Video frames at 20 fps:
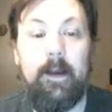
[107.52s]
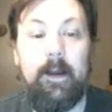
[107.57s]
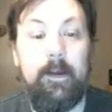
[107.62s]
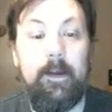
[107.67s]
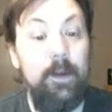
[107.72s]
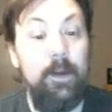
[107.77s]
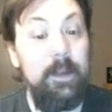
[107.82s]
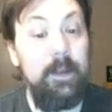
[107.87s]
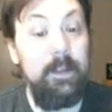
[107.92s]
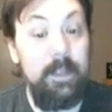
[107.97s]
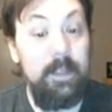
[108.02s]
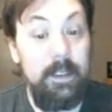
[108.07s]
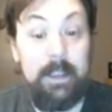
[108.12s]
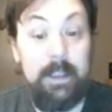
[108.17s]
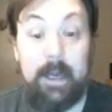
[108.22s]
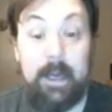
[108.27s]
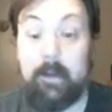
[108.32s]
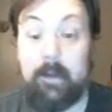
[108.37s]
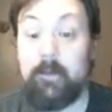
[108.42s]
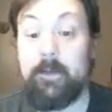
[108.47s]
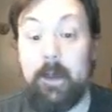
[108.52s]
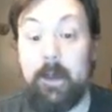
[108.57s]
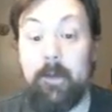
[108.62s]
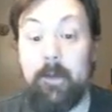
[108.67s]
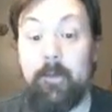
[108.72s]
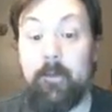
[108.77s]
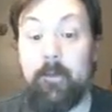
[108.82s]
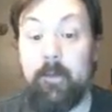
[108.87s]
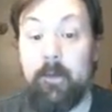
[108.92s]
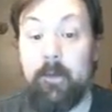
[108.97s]
You can test out of
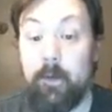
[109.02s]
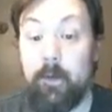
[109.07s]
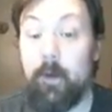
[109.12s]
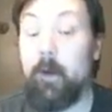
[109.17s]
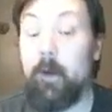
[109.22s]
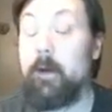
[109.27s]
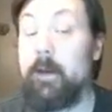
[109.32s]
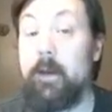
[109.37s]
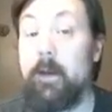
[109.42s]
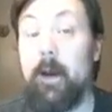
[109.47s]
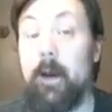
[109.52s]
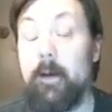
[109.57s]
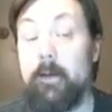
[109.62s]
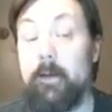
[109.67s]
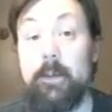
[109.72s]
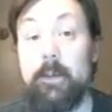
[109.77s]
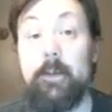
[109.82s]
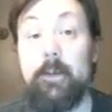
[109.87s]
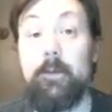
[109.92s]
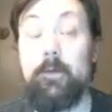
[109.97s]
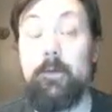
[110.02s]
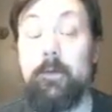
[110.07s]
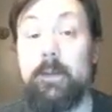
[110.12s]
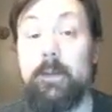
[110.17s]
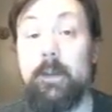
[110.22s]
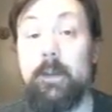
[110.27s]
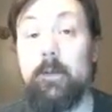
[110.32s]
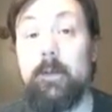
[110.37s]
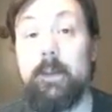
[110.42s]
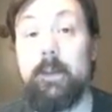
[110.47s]
stuff you already know how to do.
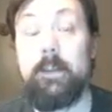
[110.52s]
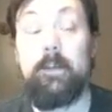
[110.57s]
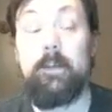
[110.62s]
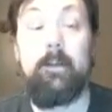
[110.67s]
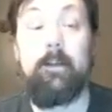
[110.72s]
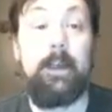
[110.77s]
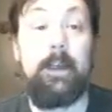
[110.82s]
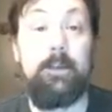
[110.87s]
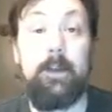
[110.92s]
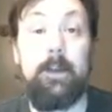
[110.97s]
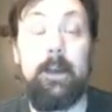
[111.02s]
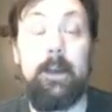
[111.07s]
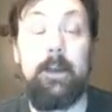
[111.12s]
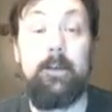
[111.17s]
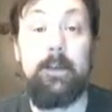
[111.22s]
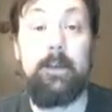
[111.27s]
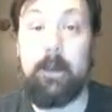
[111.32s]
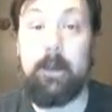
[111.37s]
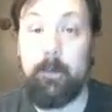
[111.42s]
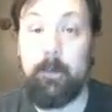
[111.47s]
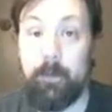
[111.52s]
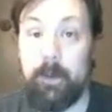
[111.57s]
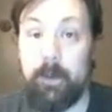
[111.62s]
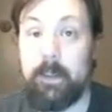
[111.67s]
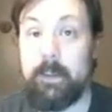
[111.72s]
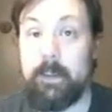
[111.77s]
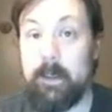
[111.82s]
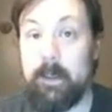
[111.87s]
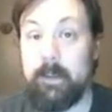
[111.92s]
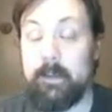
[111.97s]
So in this class, we let you take a
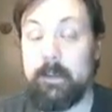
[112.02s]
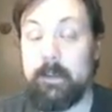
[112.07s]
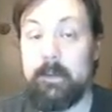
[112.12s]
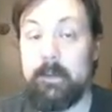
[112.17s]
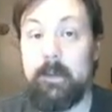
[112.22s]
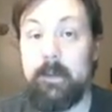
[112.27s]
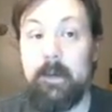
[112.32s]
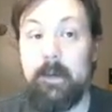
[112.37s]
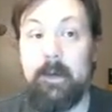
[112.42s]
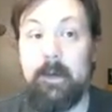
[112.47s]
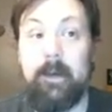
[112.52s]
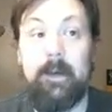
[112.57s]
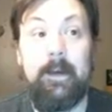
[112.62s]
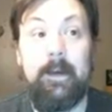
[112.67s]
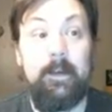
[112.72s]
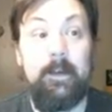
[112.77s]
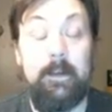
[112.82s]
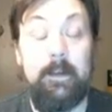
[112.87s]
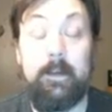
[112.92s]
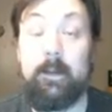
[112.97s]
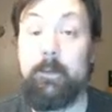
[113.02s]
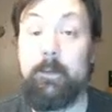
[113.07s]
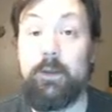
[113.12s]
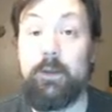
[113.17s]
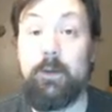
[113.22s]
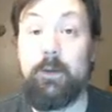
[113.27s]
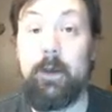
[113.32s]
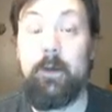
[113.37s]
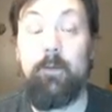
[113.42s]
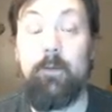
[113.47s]
pretest to
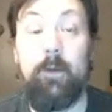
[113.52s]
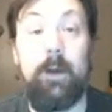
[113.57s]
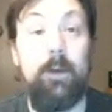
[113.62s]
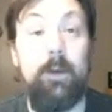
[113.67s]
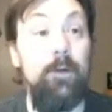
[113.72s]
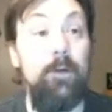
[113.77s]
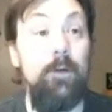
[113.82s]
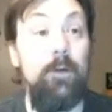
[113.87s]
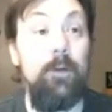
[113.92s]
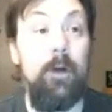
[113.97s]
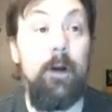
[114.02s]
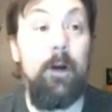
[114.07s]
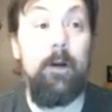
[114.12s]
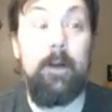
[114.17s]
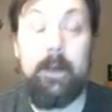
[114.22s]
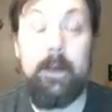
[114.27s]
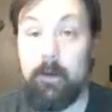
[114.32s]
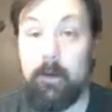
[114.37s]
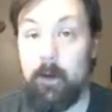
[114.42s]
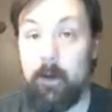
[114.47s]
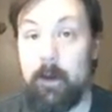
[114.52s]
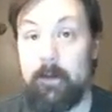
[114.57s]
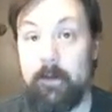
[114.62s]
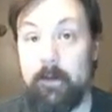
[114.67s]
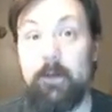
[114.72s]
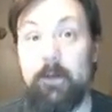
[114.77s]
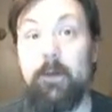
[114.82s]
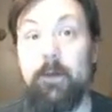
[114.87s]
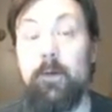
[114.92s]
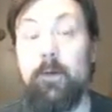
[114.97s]
demonstrate what you already know how to
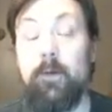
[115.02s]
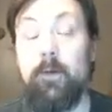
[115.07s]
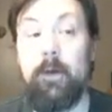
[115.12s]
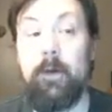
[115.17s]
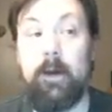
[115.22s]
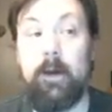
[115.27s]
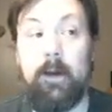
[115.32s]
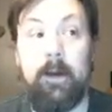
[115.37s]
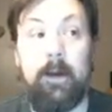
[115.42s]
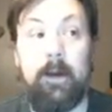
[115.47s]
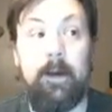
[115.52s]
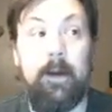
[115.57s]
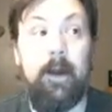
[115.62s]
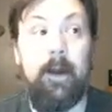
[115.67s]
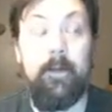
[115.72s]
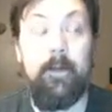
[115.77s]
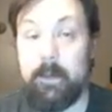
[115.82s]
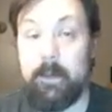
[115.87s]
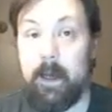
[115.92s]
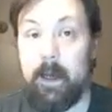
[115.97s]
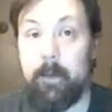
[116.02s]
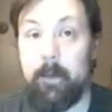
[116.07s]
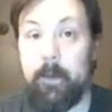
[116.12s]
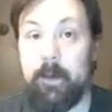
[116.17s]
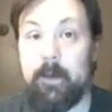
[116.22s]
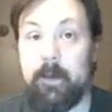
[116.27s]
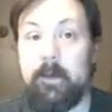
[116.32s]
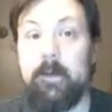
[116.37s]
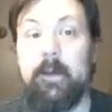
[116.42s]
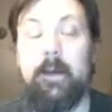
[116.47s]
do on the
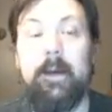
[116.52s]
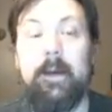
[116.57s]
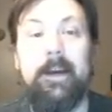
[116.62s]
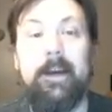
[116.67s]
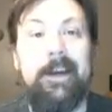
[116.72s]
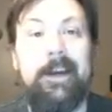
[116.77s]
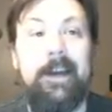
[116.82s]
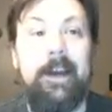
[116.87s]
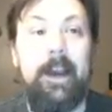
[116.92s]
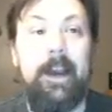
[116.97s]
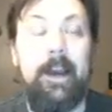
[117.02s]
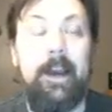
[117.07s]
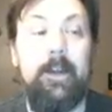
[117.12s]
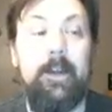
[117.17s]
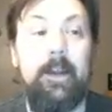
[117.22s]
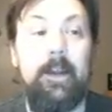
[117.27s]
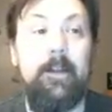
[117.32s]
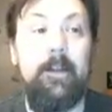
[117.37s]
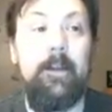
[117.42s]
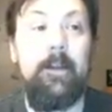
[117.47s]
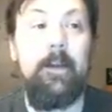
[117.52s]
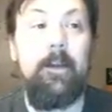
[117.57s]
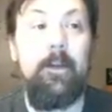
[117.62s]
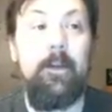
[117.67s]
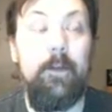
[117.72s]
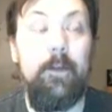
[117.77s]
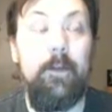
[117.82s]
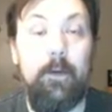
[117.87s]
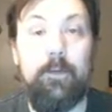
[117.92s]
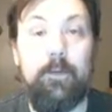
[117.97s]
topic. And then
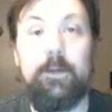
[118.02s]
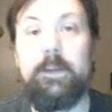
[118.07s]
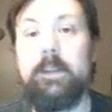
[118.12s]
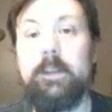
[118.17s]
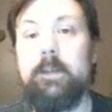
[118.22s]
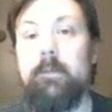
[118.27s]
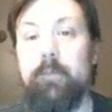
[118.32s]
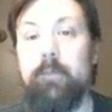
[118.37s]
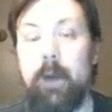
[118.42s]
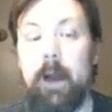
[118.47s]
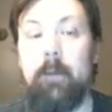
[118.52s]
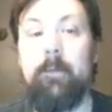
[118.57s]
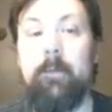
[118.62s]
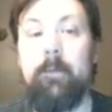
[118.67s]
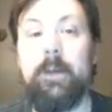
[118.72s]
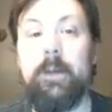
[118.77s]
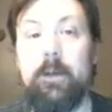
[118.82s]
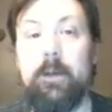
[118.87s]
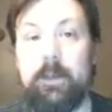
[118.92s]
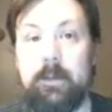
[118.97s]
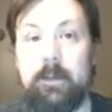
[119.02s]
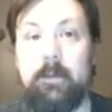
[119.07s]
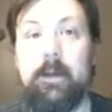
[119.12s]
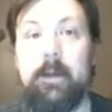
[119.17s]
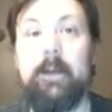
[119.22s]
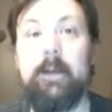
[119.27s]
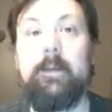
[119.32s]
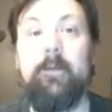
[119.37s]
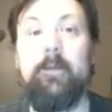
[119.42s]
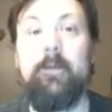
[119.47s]
those problems are
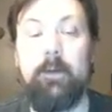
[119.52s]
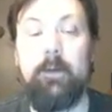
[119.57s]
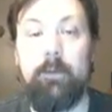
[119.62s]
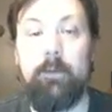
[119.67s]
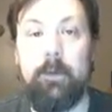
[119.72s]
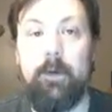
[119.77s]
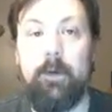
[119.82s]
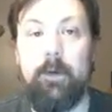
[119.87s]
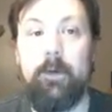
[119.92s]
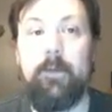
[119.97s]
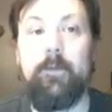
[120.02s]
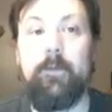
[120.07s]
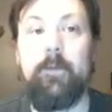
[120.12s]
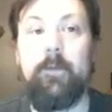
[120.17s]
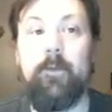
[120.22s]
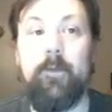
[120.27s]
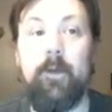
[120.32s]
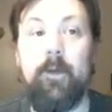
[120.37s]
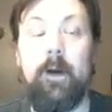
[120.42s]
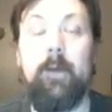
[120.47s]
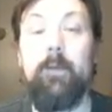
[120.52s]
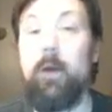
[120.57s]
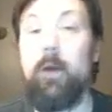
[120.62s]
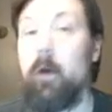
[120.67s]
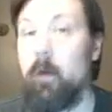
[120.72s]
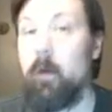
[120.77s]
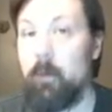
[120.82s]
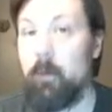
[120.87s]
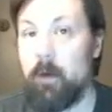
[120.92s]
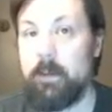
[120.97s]
selectively removed from
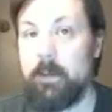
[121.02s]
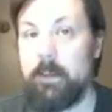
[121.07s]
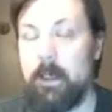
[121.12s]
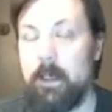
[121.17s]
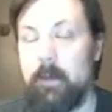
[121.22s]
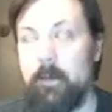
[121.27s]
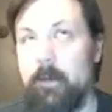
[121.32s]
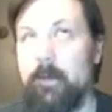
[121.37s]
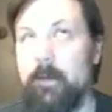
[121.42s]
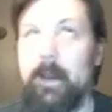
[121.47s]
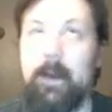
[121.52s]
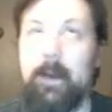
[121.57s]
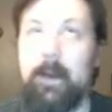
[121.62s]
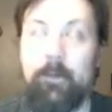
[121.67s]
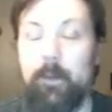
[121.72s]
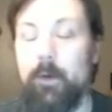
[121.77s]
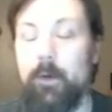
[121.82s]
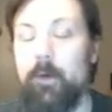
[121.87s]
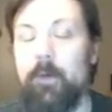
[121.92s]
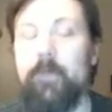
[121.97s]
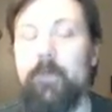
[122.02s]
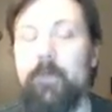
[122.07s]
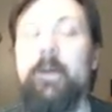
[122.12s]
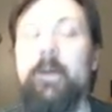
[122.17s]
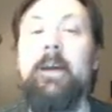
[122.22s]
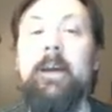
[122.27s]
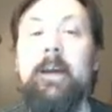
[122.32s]
your homework assignment. Not removed.